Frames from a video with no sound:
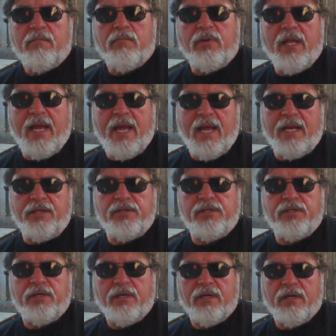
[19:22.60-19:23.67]

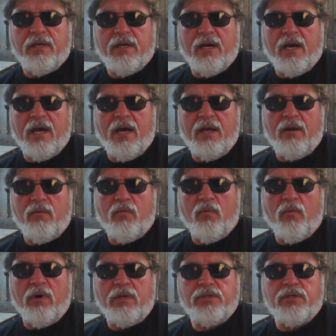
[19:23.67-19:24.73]
plans on
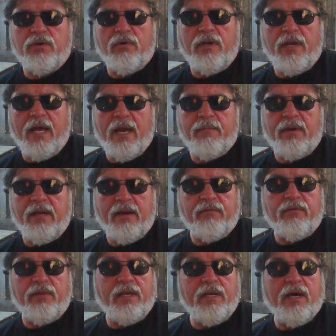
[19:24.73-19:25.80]
what's going to happen
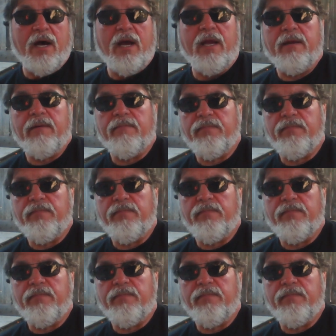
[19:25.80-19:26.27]
after they die.